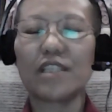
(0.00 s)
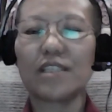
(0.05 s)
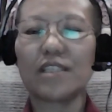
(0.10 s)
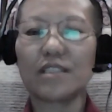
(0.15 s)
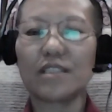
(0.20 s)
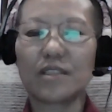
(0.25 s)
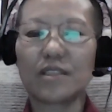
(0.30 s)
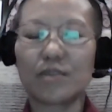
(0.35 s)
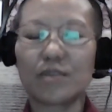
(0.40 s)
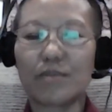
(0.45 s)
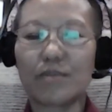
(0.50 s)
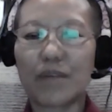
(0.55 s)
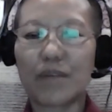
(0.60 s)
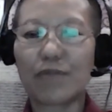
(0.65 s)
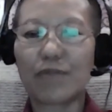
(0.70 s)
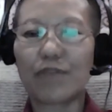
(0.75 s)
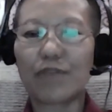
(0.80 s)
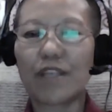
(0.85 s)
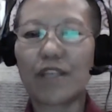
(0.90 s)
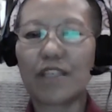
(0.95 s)
He's
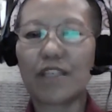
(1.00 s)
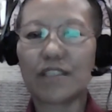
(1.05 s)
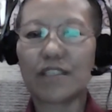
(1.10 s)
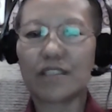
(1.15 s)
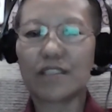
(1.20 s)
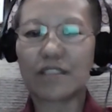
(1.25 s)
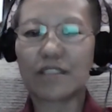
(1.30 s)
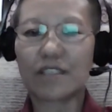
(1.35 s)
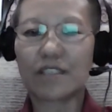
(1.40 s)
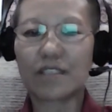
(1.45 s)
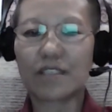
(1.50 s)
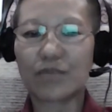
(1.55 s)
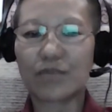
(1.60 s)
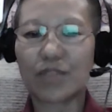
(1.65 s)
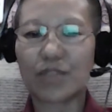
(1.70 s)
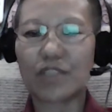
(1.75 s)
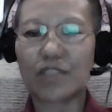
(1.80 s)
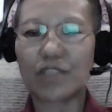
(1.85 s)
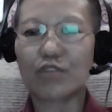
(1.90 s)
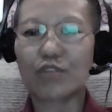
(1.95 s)
my friend,
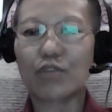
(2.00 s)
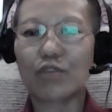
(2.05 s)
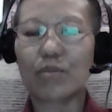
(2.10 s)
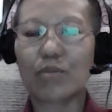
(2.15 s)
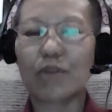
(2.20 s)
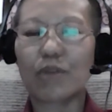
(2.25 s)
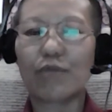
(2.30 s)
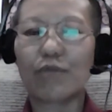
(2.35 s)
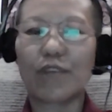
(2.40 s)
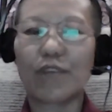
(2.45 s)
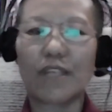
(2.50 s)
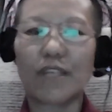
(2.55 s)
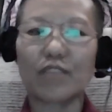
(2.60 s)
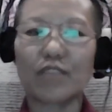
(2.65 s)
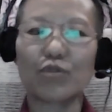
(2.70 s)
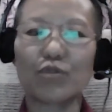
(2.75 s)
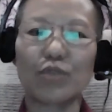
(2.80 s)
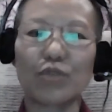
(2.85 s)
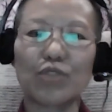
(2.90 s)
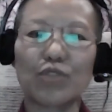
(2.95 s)
this one is not my friend,
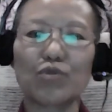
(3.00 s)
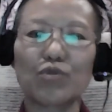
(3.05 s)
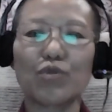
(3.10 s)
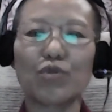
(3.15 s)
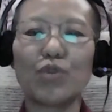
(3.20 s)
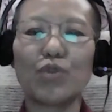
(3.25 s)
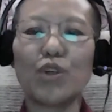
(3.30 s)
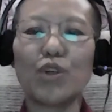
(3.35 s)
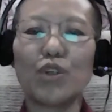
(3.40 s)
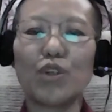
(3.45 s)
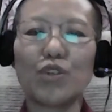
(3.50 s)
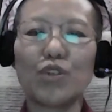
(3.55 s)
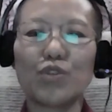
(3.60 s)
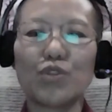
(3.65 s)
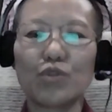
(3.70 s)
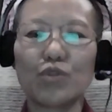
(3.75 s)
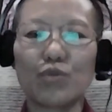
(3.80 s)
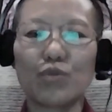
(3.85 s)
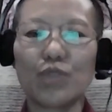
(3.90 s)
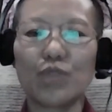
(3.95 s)
so and so.
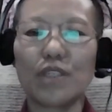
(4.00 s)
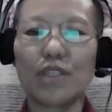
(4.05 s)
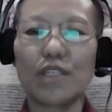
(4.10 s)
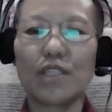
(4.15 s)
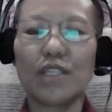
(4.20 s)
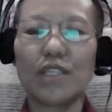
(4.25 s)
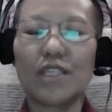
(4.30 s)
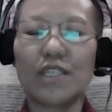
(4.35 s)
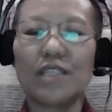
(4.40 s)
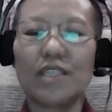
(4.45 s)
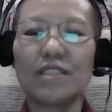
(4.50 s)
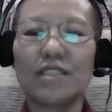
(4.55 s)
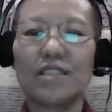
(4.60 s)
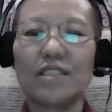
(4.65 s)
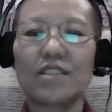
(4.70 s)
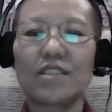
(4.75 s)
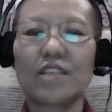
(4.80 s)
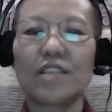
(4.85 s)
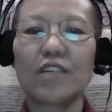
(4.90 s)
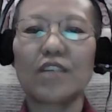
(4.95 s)
So we
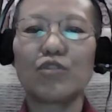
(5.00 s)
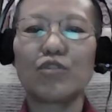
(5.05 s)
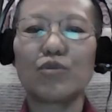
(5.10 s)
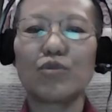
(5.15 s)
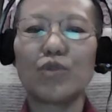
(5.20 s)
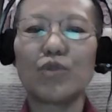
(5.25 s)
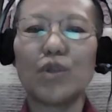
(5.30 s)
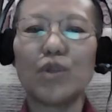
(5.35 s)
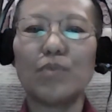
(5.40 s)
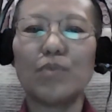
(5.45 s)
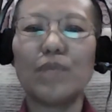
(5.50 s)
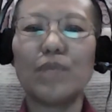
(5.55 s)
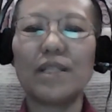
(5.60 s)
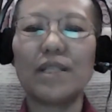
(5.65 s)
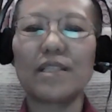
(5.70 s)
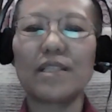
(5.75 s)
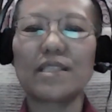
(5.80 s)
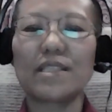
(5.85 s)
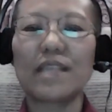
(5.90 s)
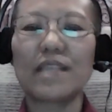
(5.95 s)
just try to
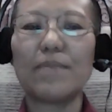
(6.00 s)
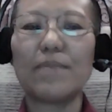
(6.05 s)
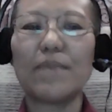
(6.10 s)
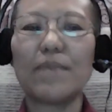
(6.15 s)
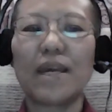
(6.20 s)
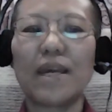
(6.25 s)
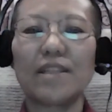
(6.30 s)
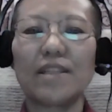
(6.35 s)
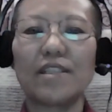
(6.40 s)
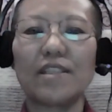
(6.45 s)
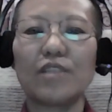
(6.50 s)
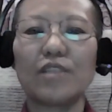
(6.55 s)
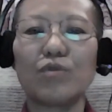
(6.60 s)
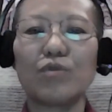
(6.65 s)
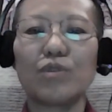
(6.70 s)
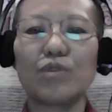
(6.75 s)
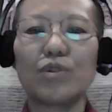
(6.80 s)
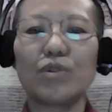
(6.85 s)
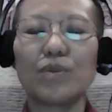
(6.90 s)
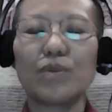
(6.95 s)
build the same
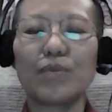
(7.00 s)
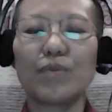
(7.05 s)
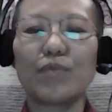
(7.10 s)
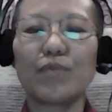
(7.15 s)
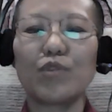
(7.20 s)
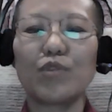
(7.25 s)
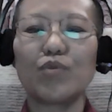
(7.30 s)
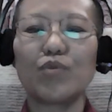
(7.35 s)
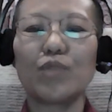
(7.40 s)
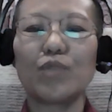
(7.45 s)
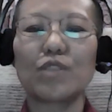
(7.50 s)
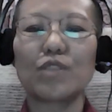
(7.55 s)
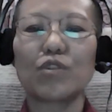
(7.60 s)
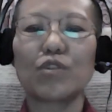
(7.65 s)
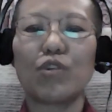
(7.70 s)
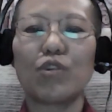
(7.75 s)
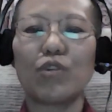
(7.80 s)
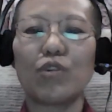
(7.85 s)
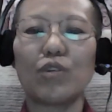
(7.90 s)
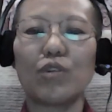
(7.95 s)
attitude towards
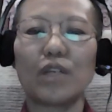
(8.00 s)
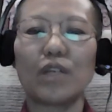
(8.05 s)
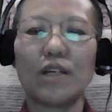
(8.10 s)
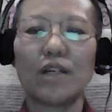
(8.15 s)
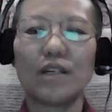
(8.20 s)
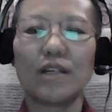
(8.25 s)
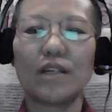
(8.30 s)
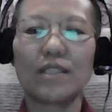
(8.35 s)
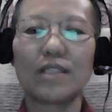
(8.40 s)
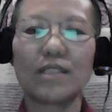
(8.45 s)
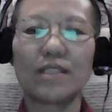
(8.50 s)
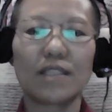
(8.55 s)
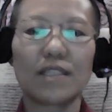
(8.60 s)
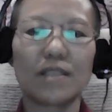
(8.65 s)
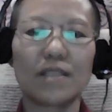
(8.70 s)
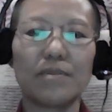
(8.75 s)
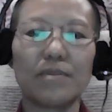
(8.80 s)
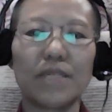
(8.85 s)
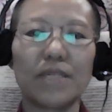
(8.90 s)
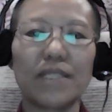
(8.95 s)
all
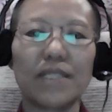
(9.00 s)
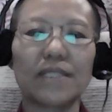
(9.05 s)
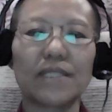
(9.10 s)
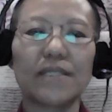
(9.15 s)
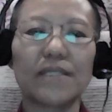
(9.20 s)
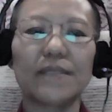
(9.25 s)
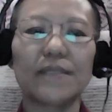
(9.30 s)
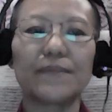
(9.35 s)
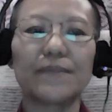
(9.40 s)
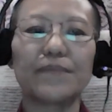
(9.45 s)
sentient beings.